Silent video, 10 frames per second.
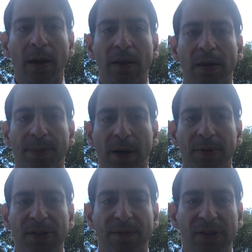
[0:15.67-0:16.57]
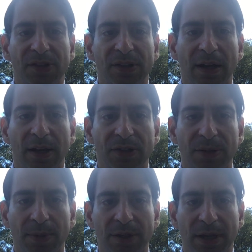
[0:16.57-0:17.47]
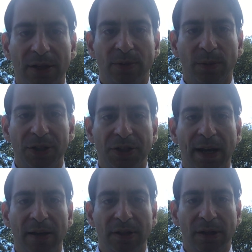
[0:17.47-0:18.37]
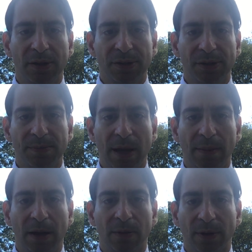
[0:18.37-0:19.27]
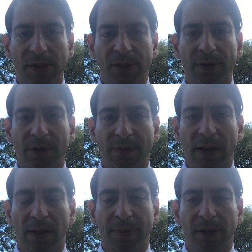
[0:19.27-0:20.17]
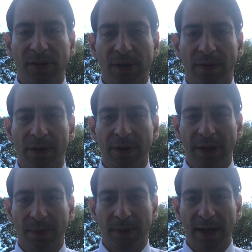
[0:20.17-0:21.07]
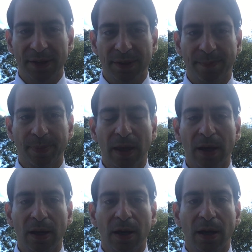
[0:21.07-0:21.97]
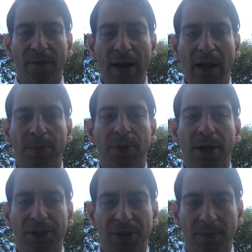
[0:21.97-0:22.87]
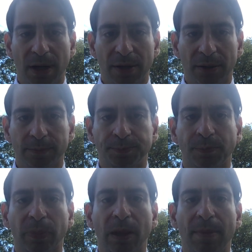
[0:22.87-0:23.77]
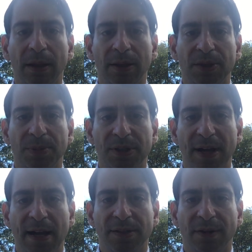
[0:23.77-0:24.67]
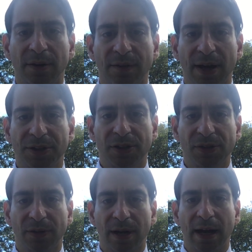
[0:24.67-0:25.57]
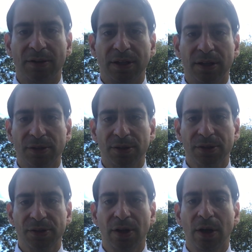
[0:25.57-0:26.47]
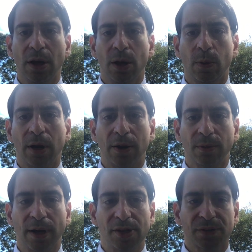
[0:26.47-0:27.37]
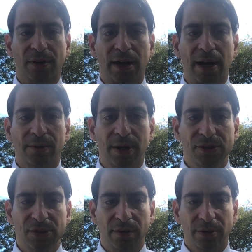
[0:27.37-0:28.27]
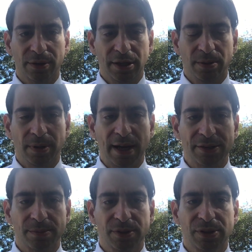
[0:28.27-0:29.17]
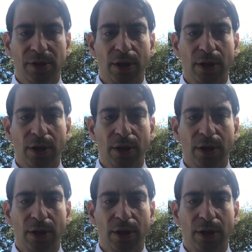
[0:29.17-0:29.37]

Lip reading: The purpose of this study is to predict which IUD users may be at risk for developing a cervical neoplasm. A valid prediction model may lead to protective interventions for IUD users who are at risk for high-grade cervical neoplasms.